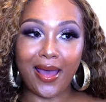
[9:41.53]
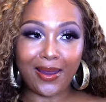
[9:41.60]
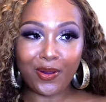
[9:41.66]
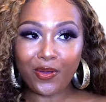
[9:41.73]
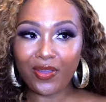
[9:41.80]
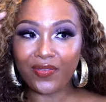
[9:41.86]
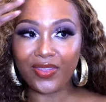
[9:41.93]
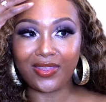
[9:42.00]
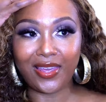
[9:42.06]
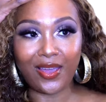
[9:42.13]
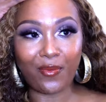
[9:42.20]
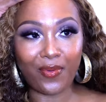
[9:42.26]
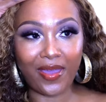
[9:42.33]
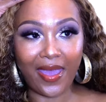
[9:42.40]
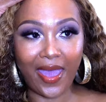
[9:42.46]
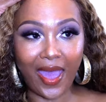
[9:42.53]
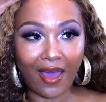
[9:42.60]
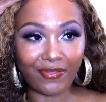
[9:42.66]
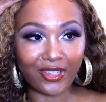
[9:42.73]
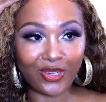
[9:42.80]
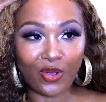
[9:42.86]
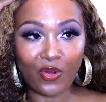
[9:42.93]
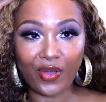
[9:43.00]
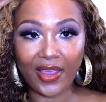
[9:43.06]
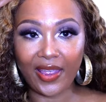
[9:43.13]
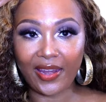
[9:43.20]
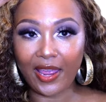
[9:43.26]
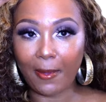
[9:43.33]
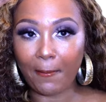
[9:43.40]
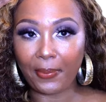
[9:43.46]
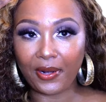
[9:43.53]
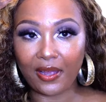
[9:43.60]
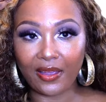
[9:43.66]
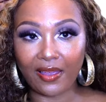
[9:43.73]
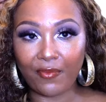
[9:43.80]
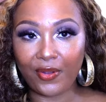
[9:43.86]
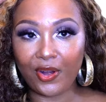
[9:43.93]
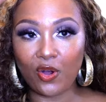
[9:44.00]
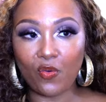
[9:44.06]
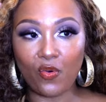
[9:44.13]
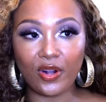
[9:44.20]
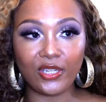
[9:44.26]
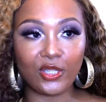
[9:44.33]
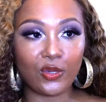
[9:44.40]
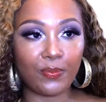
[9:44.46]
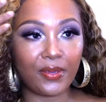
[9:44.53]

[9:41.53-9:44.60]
I don't even think we have to go in and pluck if we don't want to,